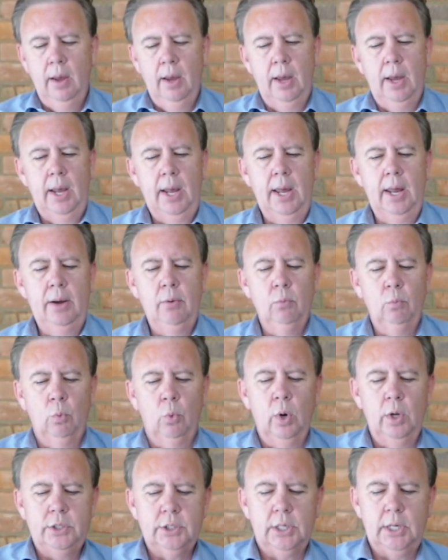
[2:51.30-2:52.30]
And
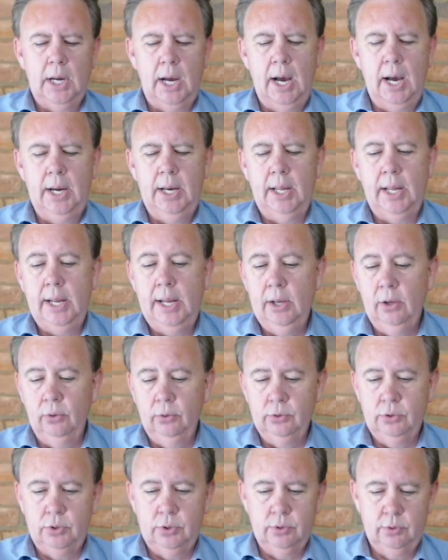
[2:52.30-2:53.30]
once God
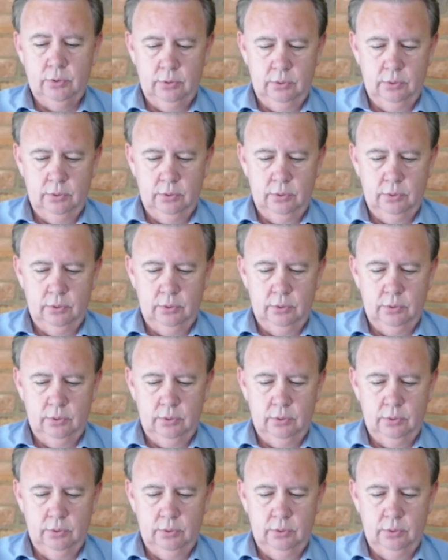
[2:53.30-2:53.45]
answers